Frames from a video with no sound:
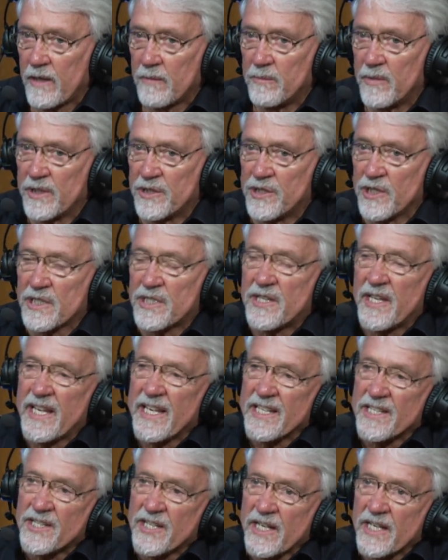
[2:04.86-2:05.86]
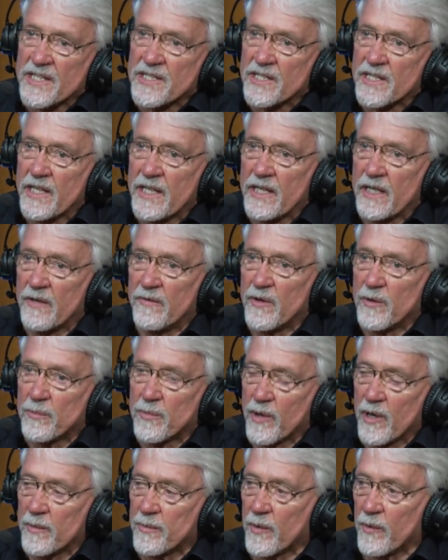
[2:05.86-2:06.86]
But just the intensity of the
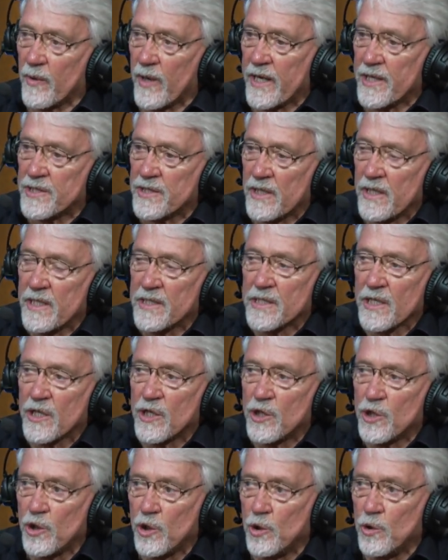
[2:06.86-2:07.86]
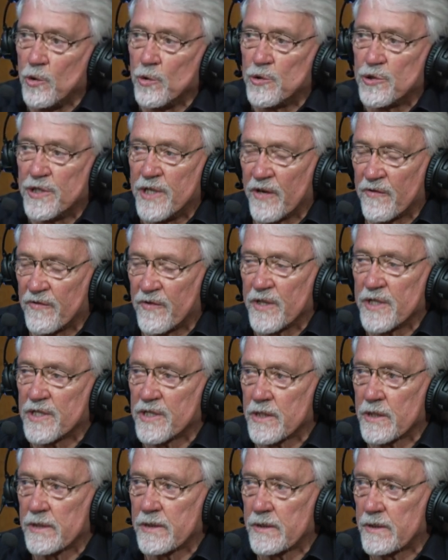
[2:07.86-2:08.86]
preparation is a huge difference.